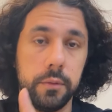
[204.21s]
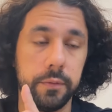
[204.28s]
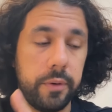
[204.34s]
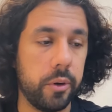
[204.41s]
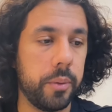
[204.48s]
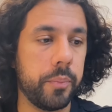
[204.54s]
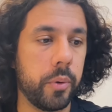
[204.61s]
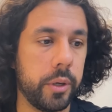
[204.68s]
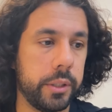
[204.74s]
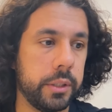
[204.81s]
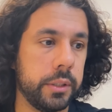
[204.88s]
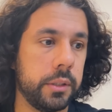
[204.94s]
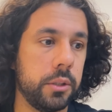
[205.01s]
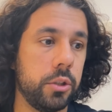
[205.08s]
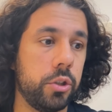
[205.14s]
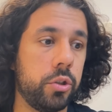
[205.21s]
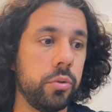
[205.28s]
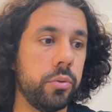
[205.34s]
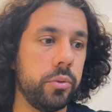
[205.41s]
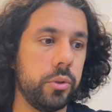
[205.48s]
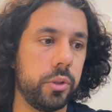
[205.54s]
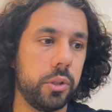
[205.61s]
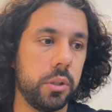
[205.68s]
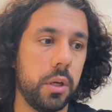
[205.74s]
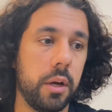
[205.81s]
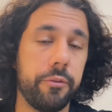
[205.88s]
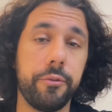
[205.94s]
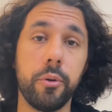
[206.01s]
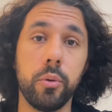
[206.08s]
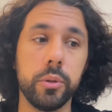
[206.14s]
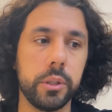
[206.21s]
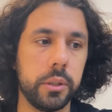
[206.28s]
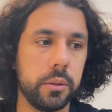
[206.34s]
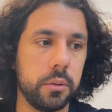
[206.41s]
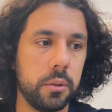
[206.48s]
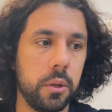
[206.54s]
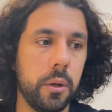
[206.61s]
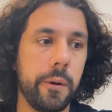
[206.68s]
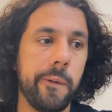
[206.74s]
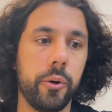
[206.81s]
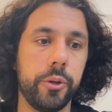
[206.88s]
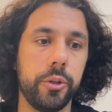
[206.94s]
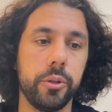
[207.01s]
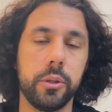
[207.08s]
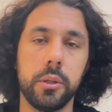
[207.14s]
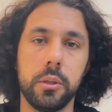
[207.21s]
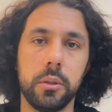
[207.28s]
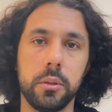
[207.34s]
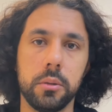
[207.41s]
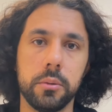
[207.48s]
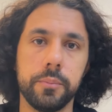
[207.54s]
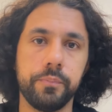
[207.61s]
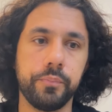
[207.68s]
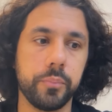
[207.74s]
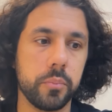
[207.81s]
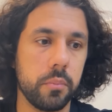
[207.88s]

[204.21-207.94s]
very important, choose a folder on your